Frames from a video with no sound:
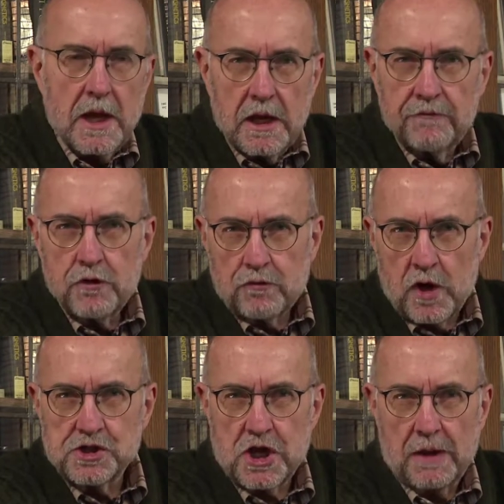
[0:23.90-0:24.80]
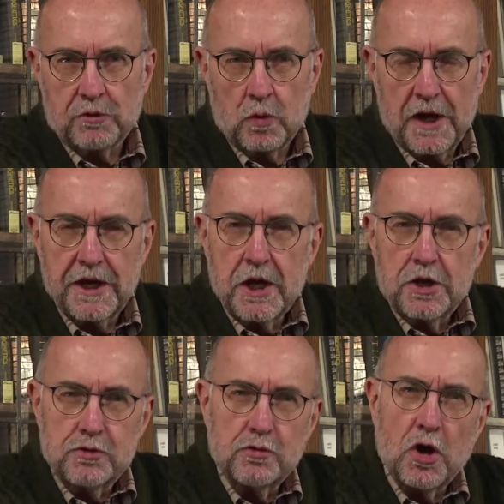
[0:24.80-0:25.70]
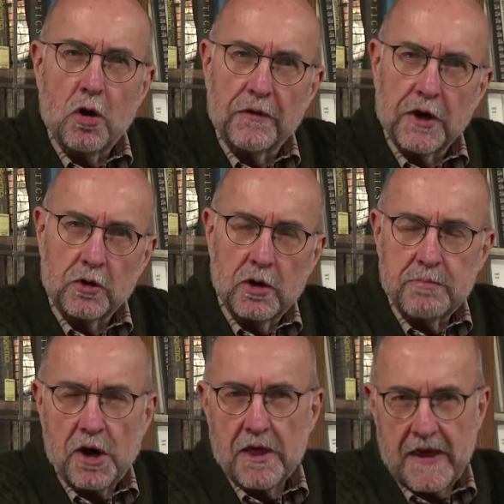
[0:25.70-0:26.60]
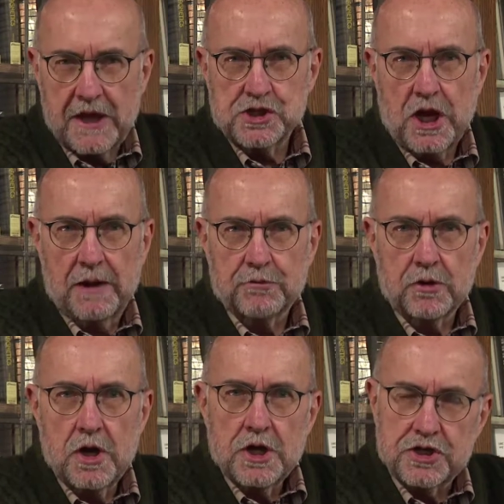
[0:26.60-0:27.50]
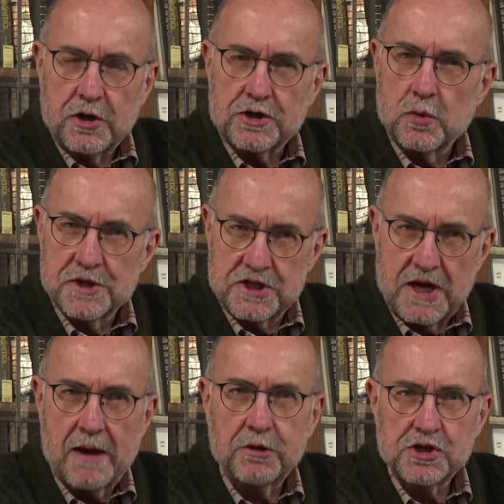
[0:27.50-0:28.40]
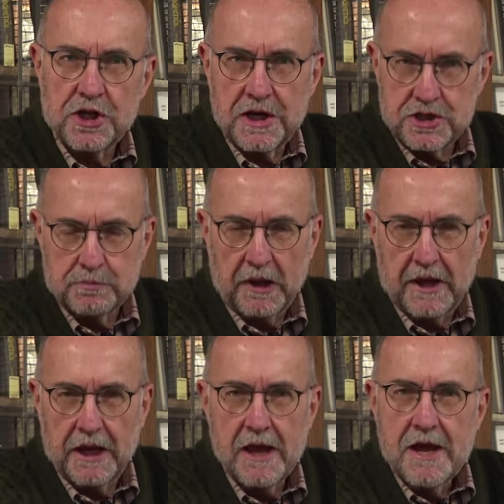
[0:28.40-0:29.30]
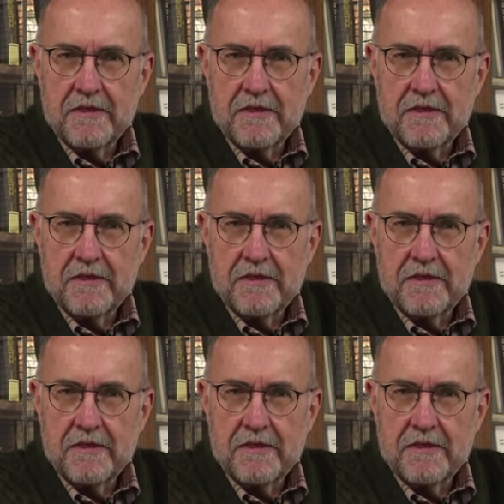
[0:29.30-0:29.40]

If you've read Chapter 1, you know that a good part of that chapter sought to establish and explain